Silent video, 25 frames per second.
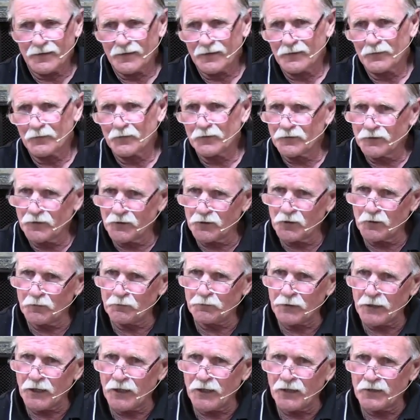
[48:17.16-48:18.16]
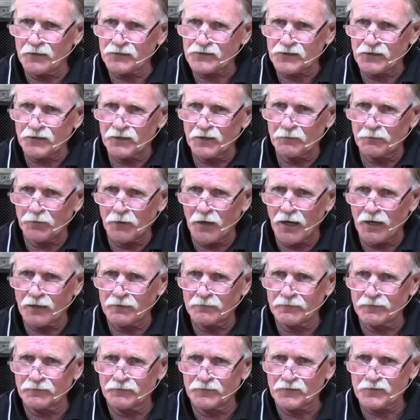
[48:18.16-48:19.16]
With little bells on the
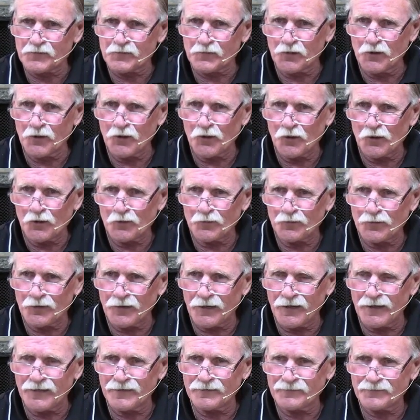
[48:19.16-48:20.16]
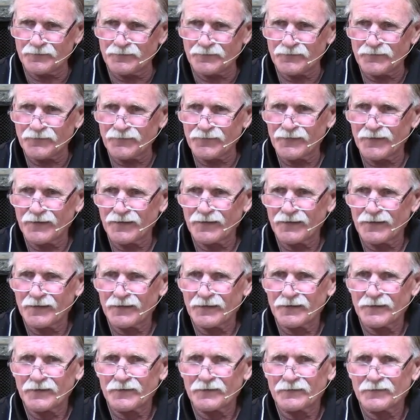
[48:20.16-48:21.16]
bottom of his robe, right?
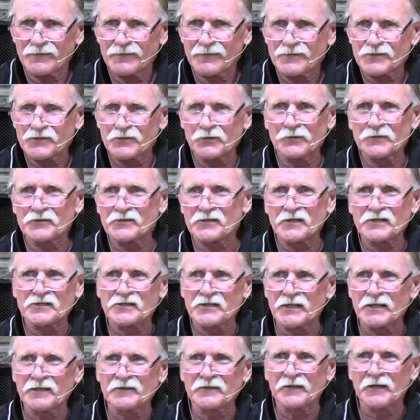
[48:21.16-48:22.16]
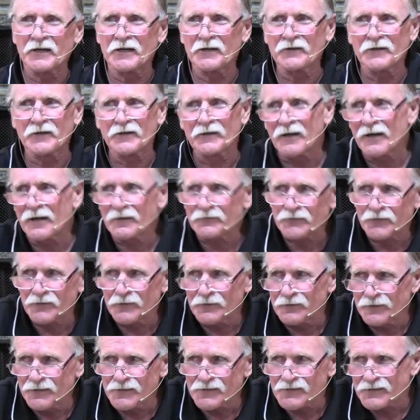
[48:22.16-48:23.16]
So as he's in there, they're out there
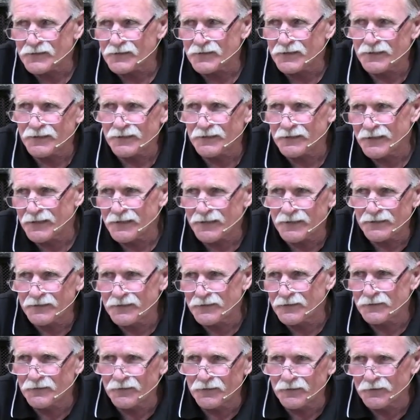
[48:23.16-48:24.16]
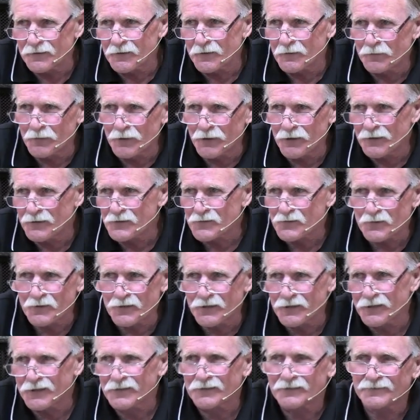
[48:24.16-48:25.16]
listening. They can hear the little bells
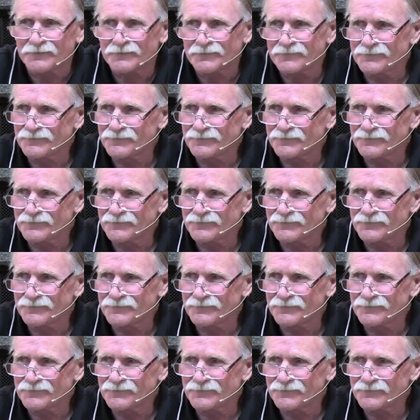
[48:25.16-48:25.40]
ringing.